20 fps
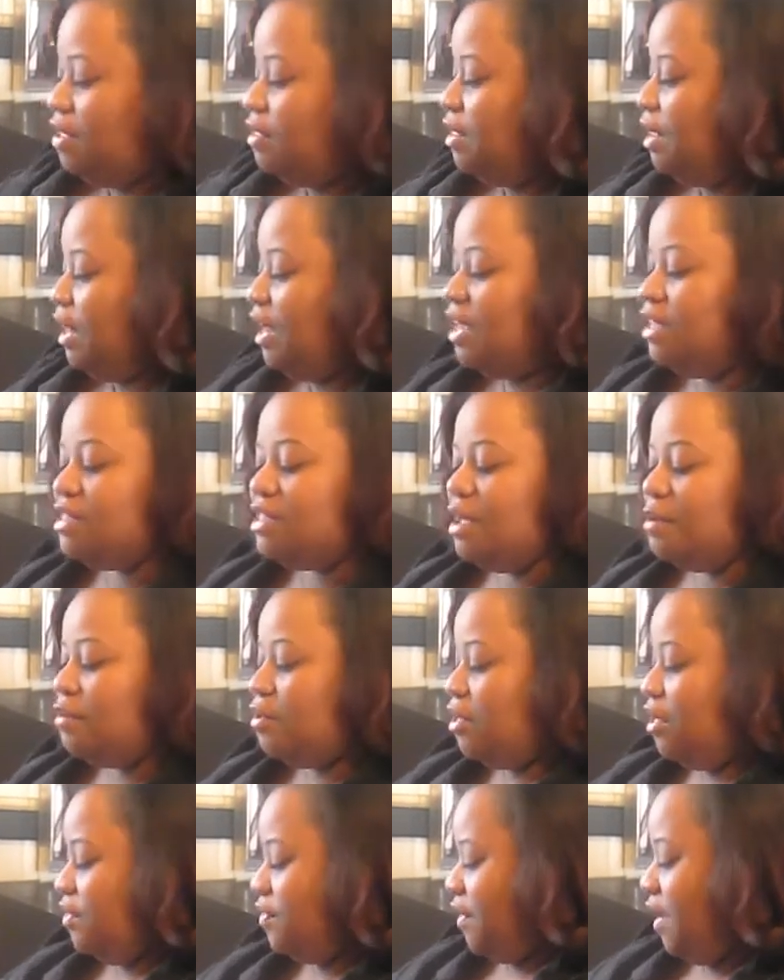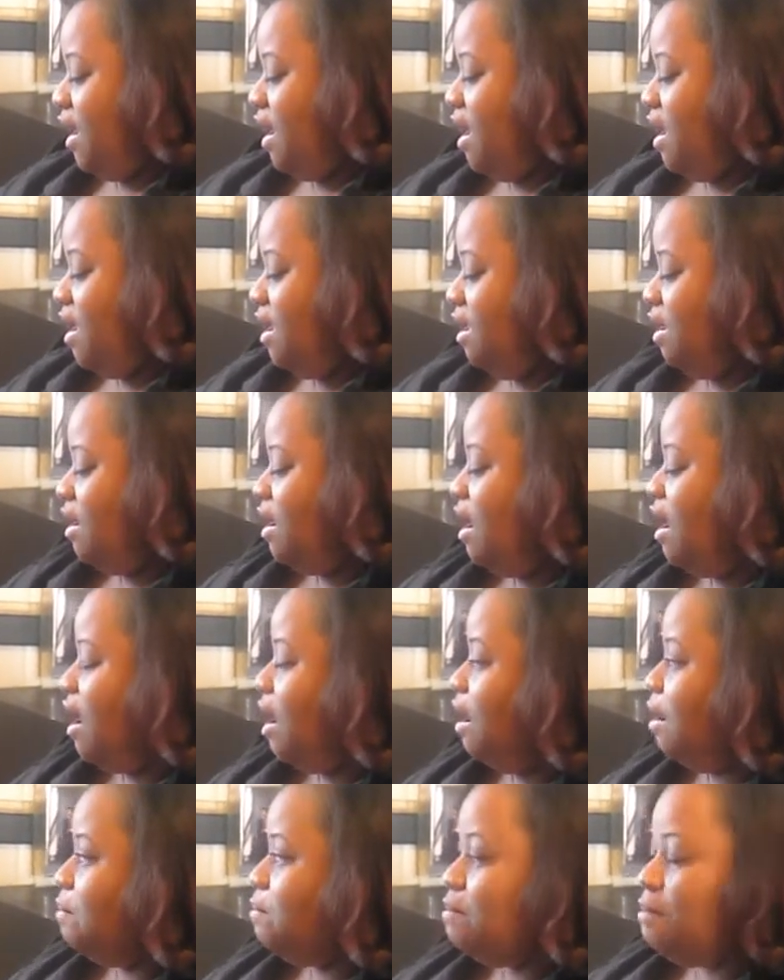The last tablecloth I had,
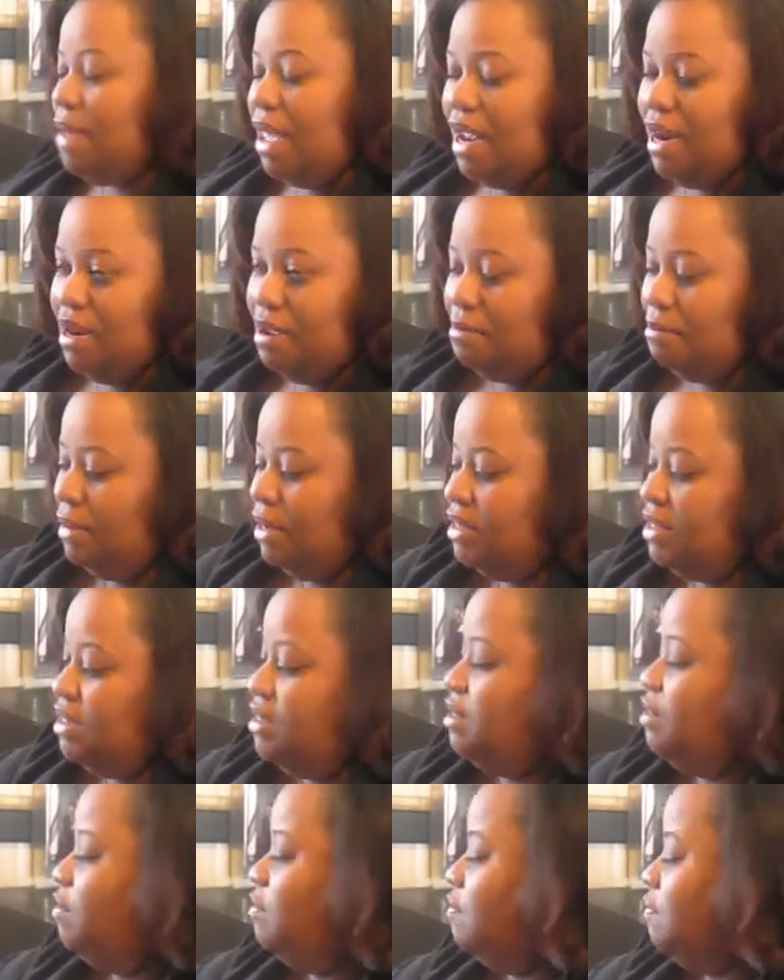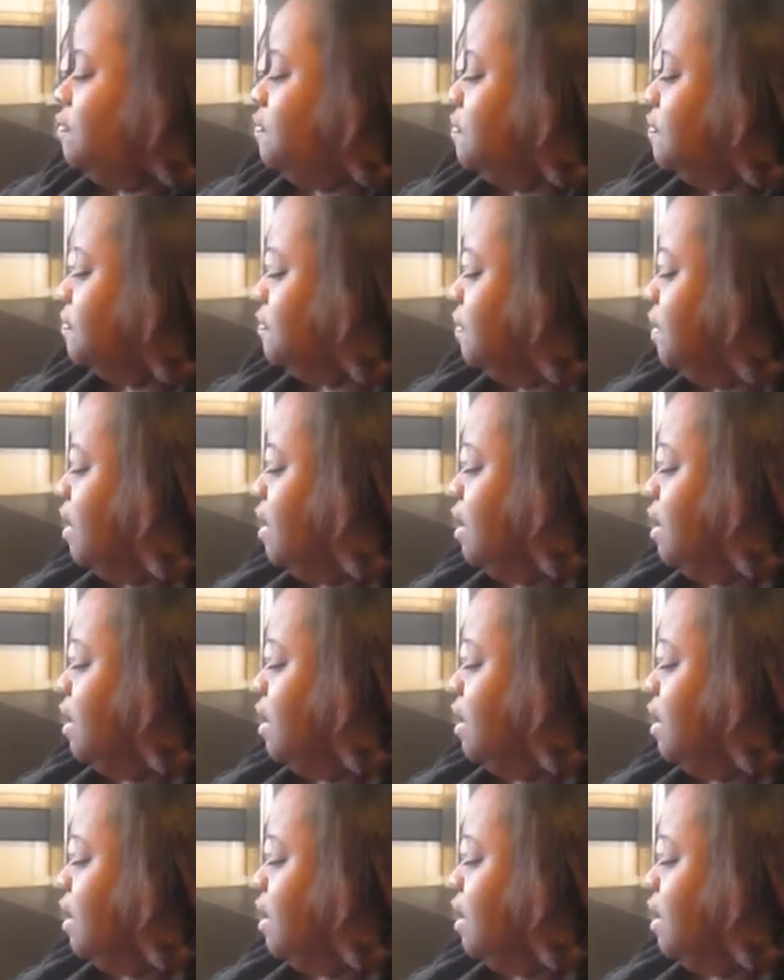I made it myself,